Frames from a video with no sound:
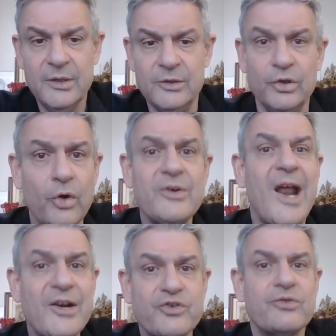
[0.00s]

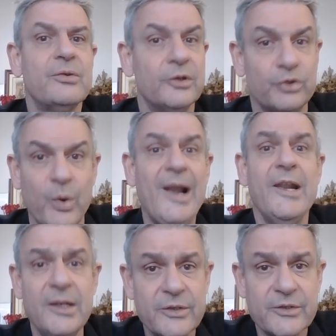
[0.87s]
non-natural
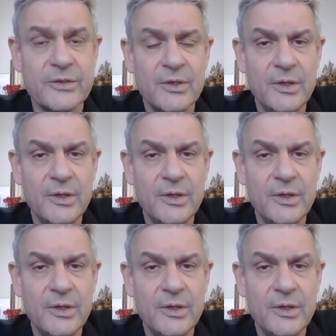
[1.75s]
dwellings,